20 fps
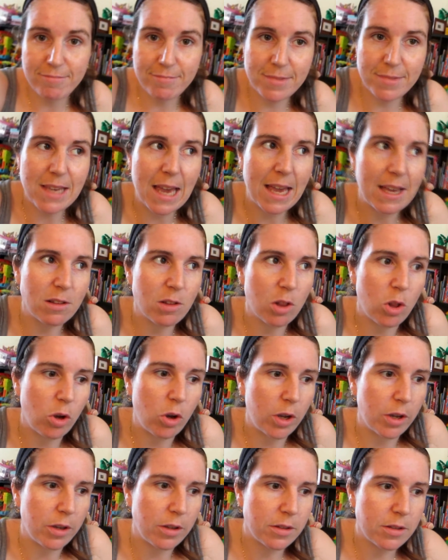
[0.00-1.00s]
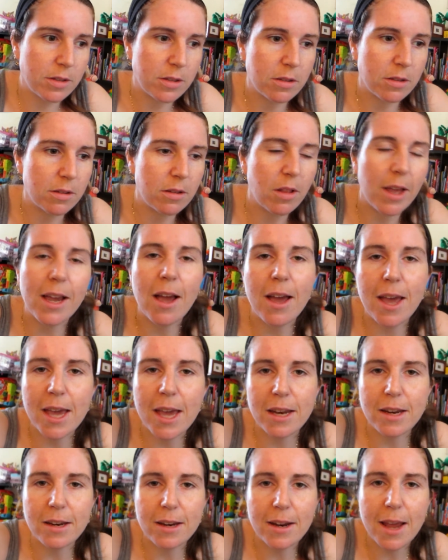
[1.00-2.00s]
takes longer to, like, I
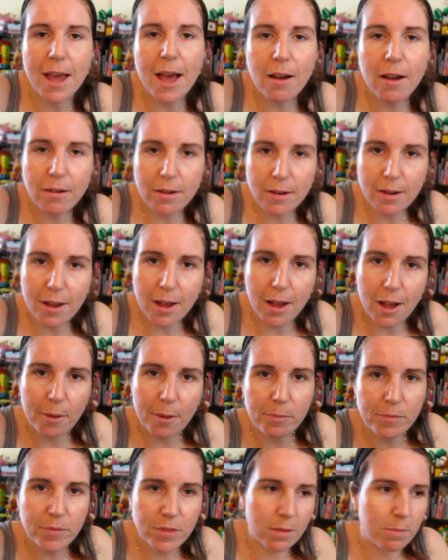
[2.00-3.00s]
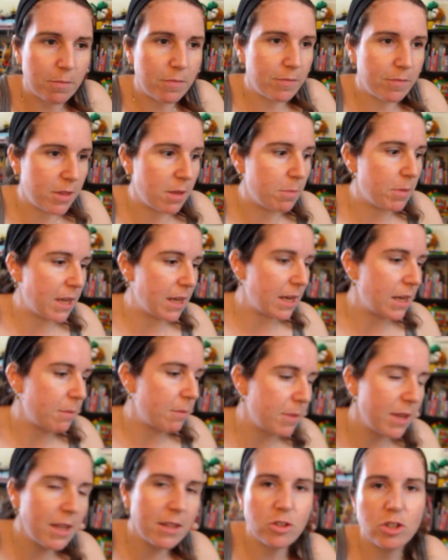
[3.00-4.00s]
edit it out, the beginning
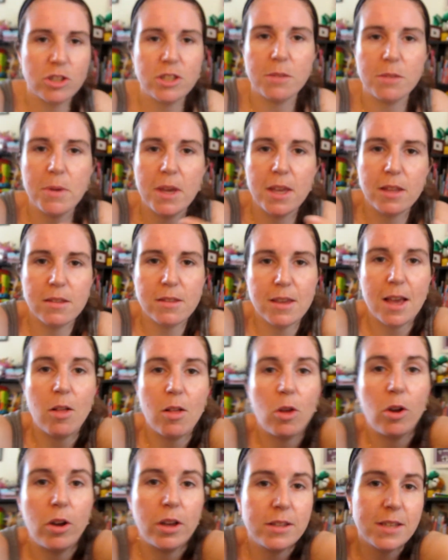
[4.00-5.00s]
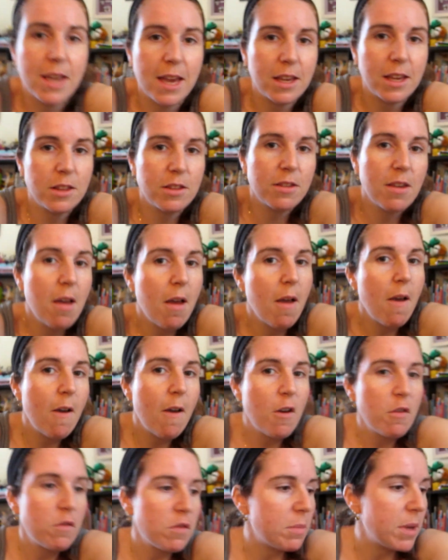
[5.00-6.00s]
bit. Just depends how long it takes
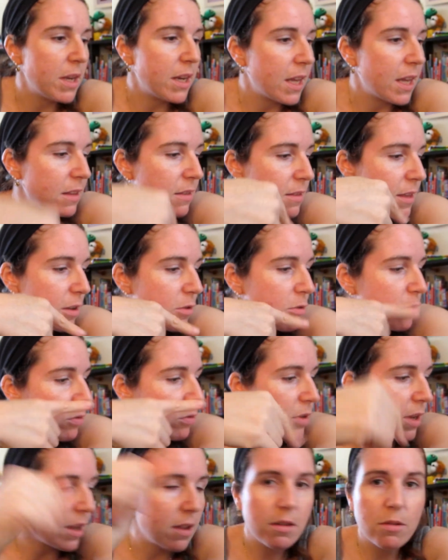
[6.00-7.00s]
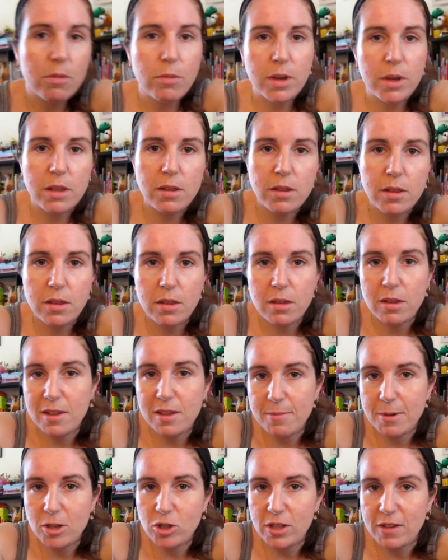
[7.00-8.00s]
for me to get settled with,
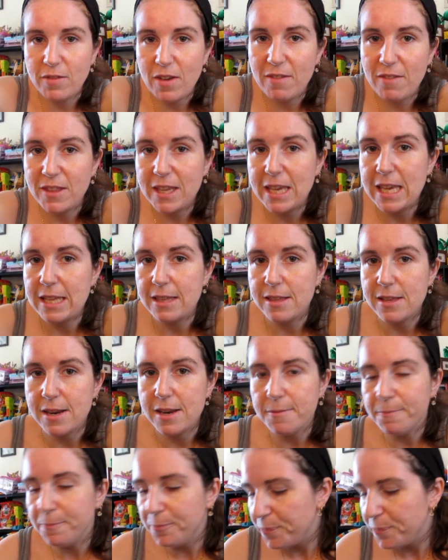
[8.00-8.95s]
especially about kids in.